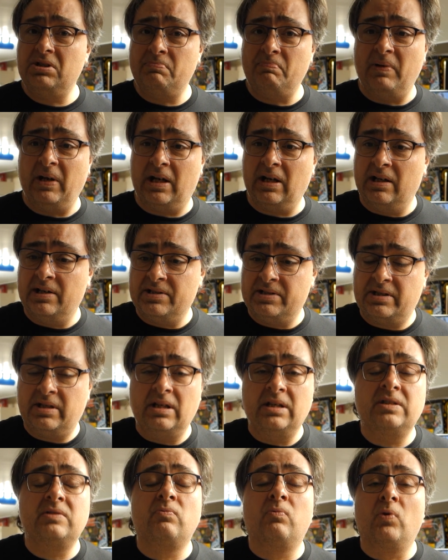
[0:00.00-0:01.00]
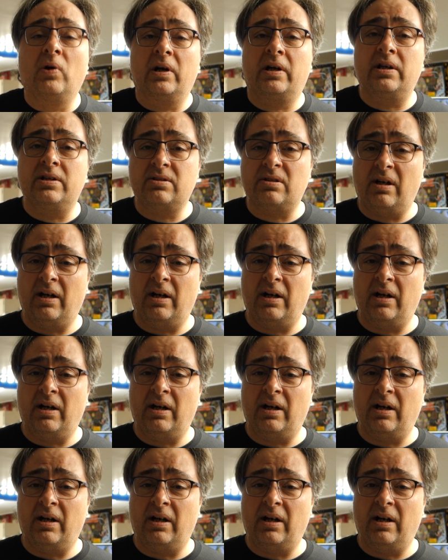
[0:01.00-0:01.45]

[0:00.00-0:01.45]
because his work is